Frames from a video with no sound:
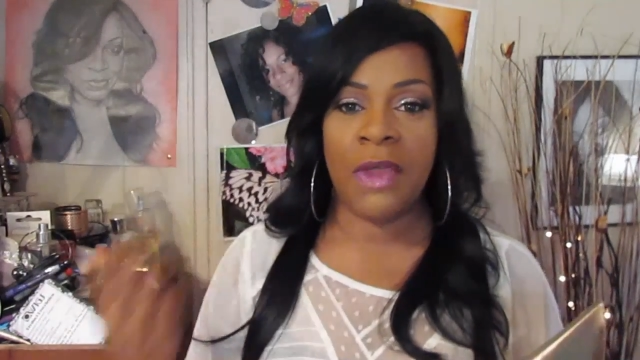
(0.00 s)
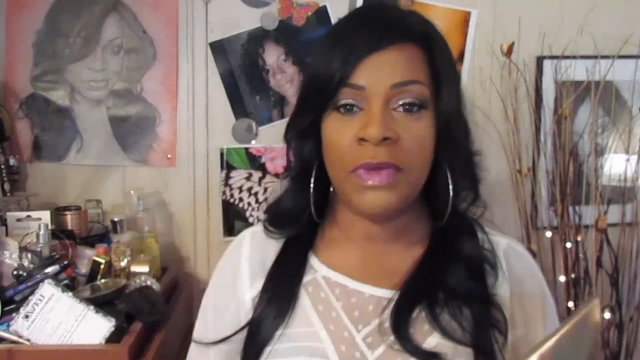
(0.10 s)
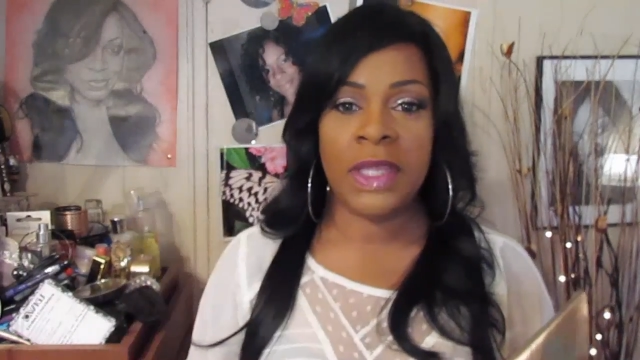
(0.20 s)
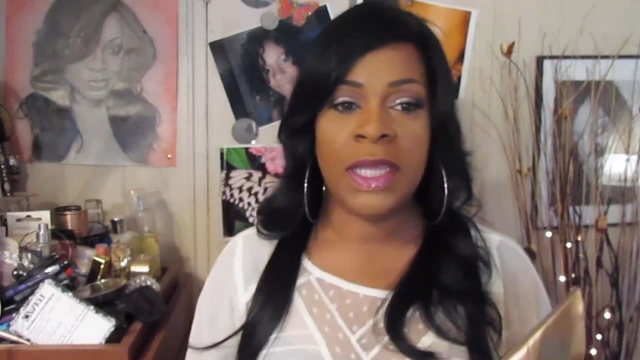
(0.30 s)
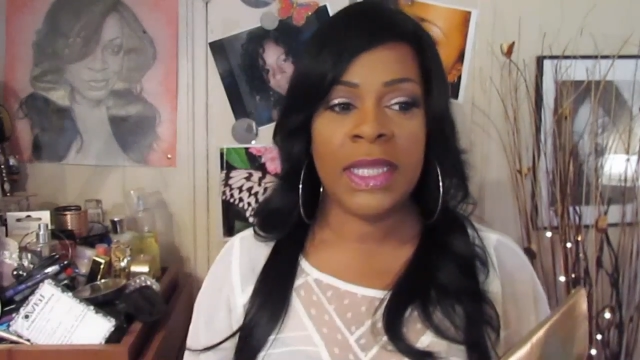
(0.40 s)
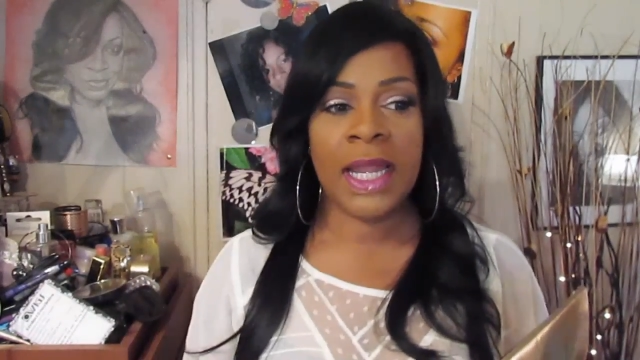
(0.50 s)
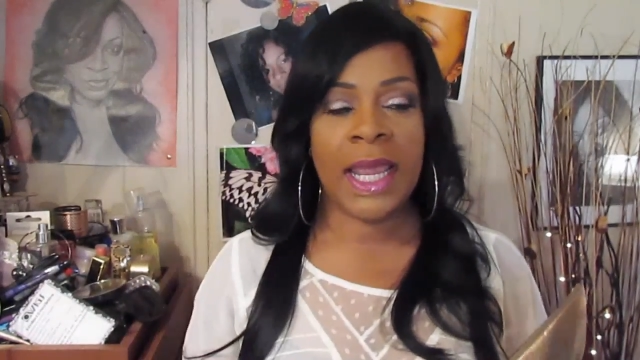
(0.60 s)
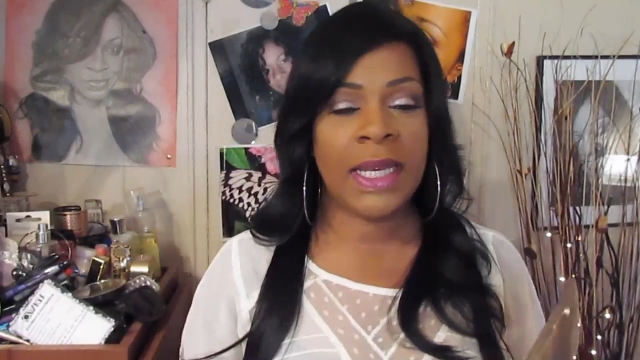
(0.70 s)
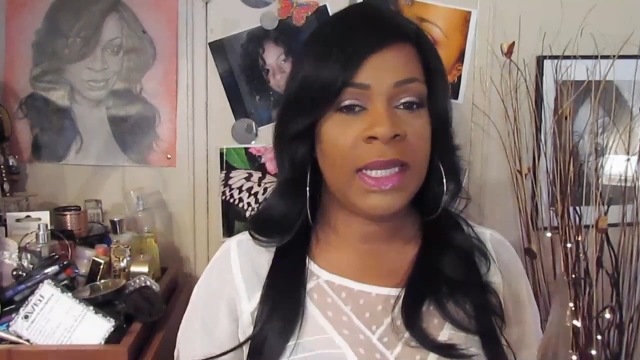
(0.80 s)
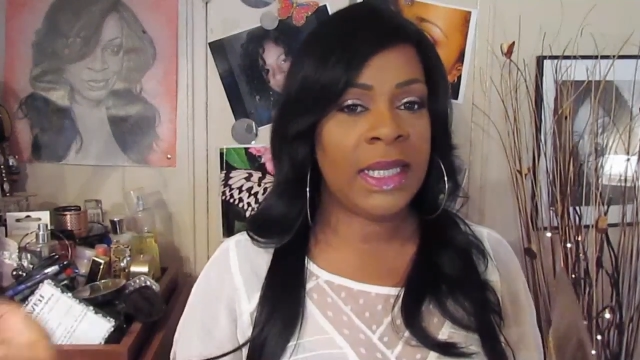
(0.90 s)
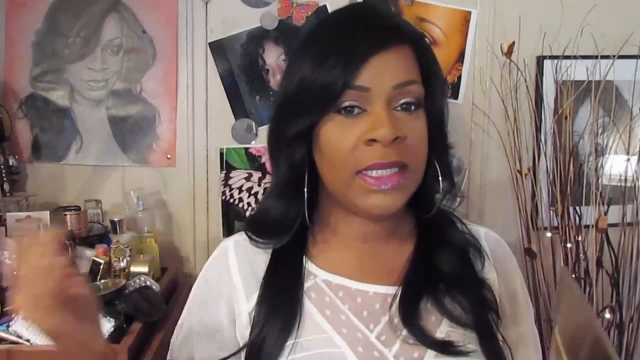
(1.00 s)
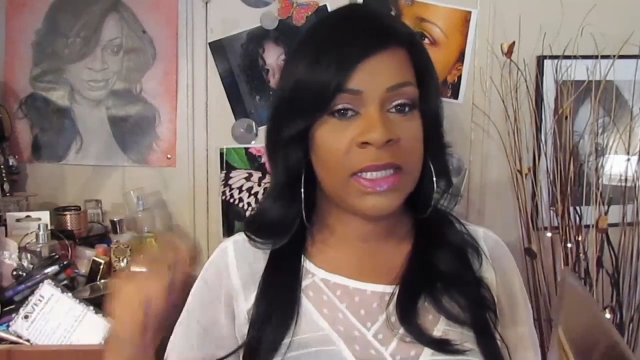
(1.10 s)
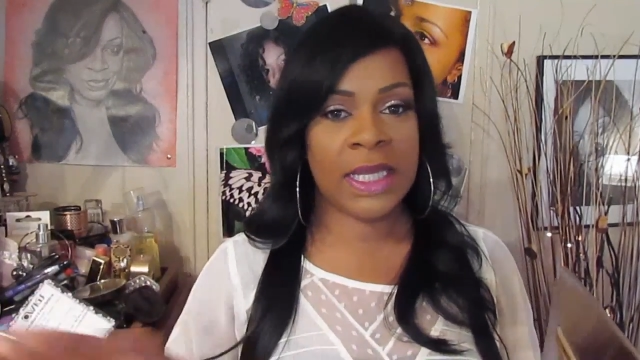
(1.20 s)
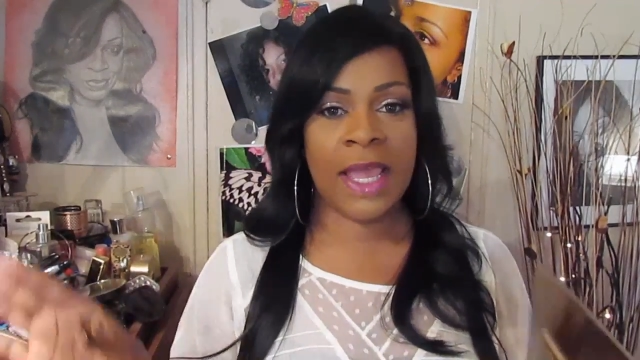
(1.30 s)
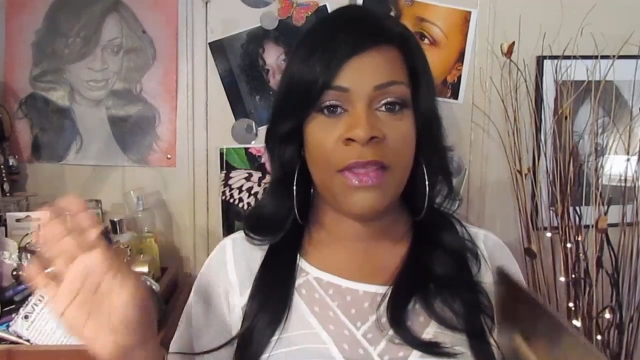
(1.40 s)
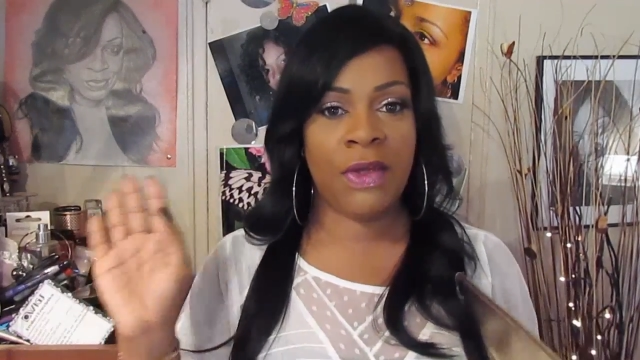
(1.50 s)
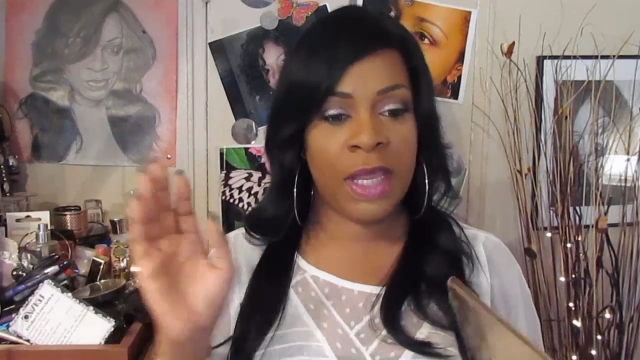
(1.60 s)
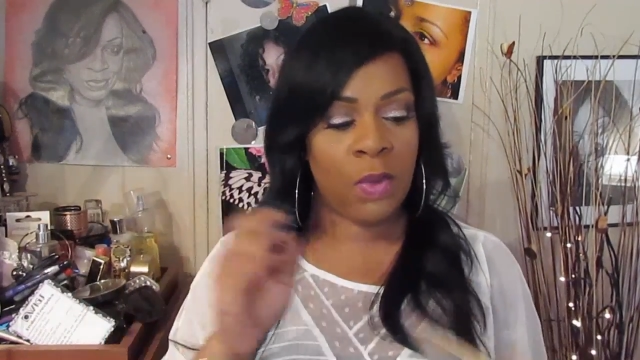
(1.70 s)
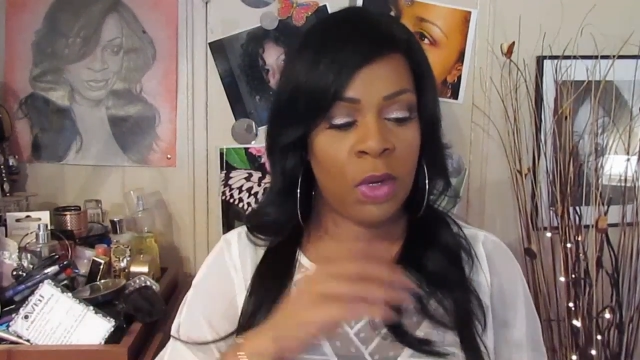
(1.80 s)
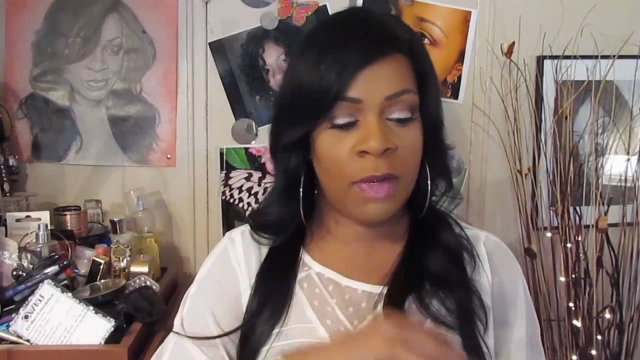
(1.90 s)
everything that I need together
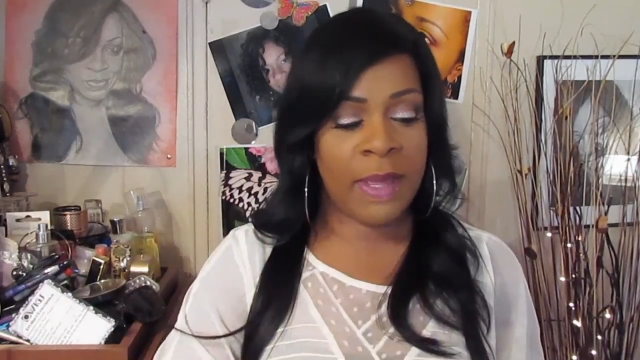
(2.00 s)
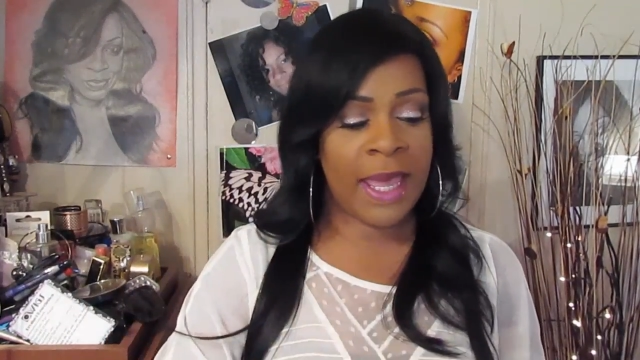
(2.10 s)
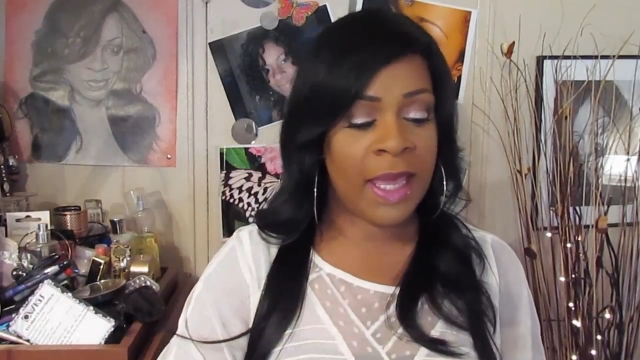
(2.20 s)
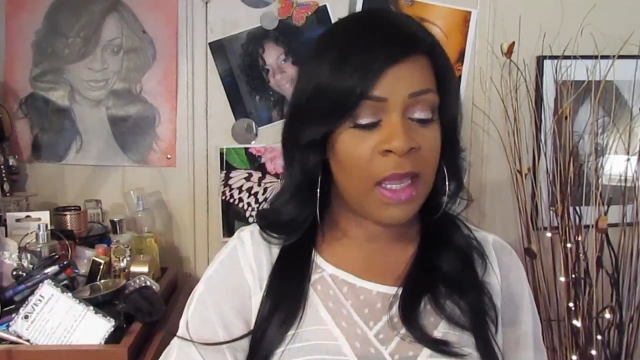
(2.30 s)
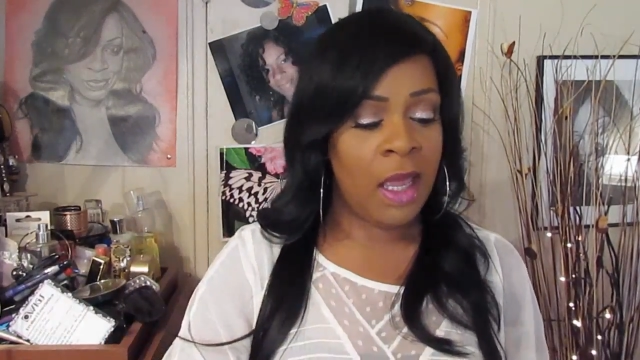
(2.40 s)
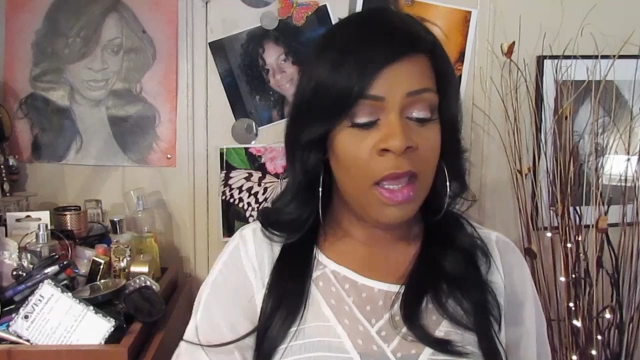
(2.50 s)
in one bag.